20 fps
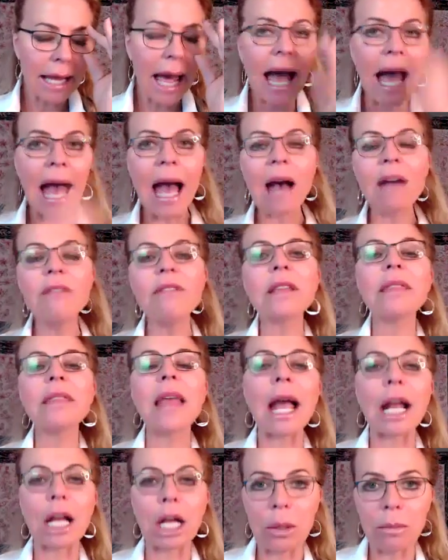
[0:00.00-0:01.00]
having
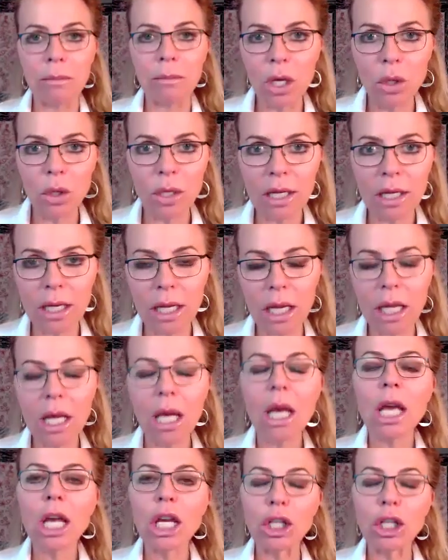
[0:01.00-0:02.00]
that community
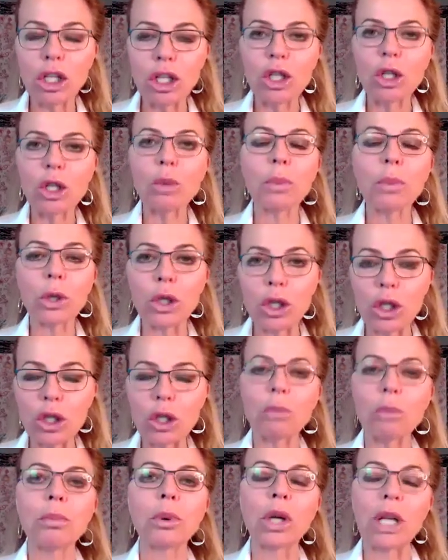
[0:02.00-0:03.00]
is super,
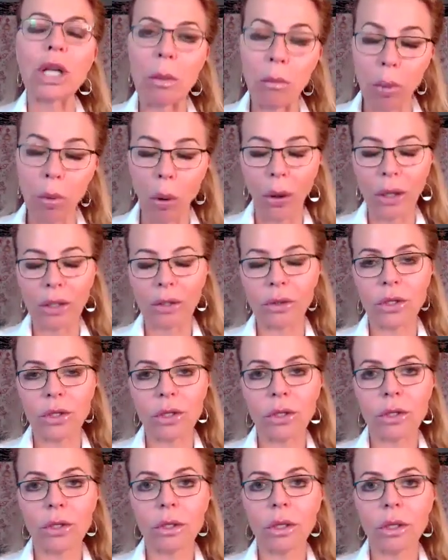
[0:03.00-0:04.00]
super
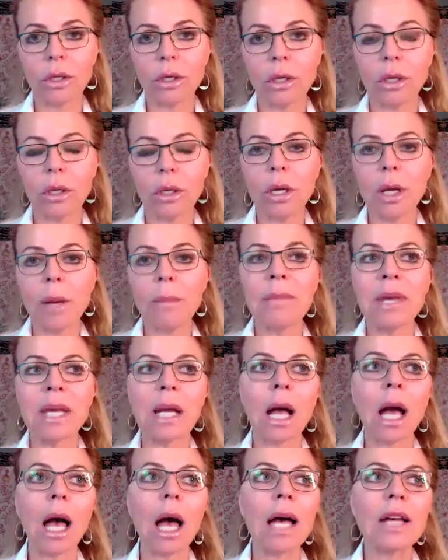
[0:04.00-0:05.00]
important,
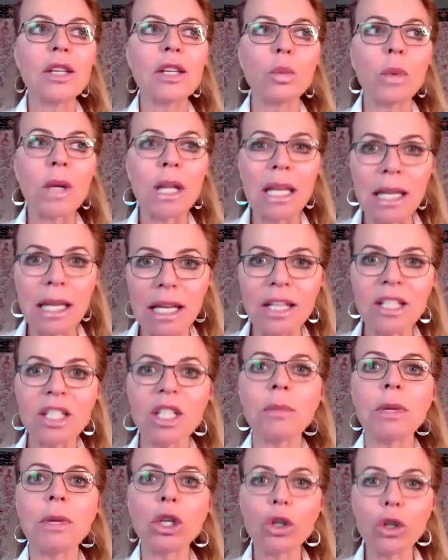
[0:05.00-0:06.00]
because we need to
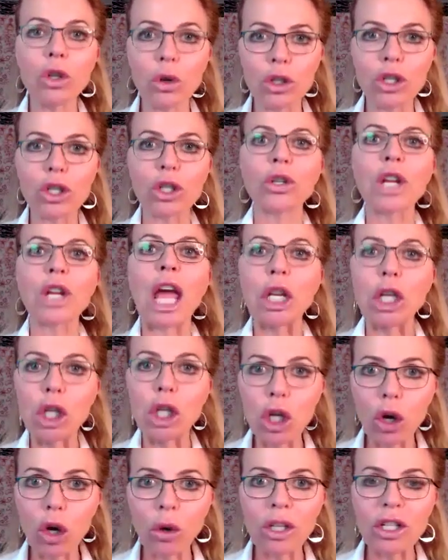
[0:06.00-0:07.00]
be nurtured and
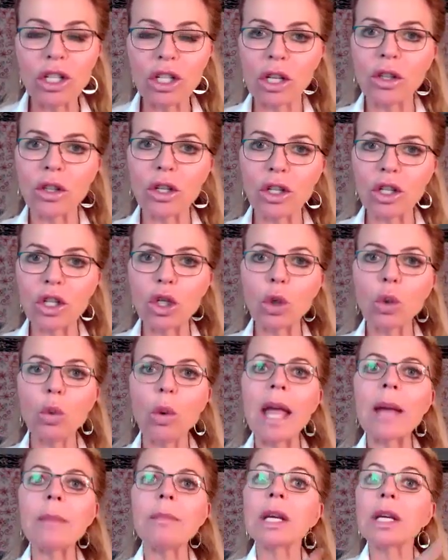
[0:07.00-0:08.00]
nourished in this new
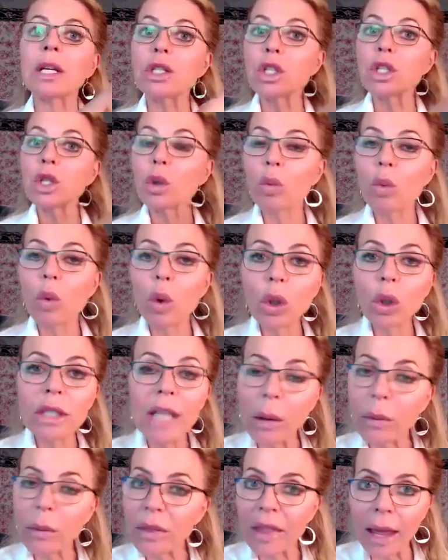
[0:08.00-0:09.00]
way, because the world
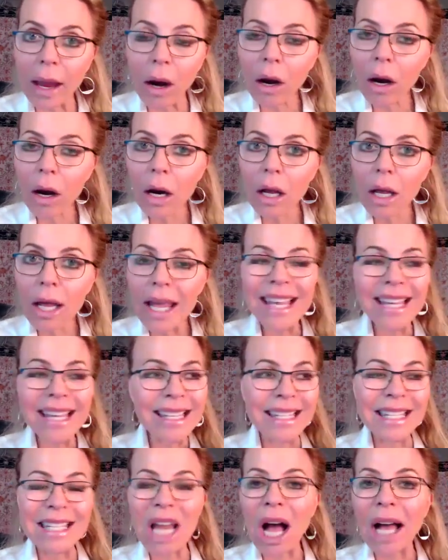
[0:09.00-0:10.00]
out there
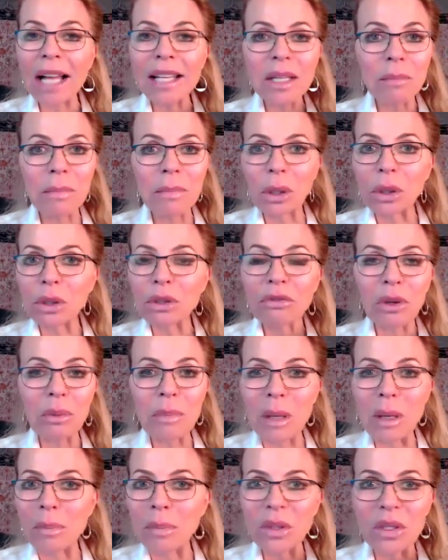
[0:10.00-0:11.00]
is not built for
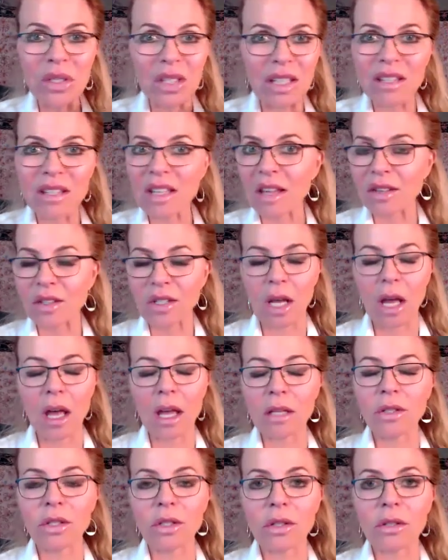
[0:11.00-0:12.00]
people's success,
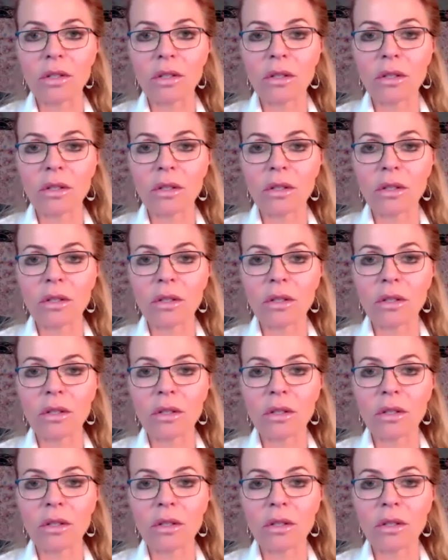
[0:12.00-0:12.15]
guys.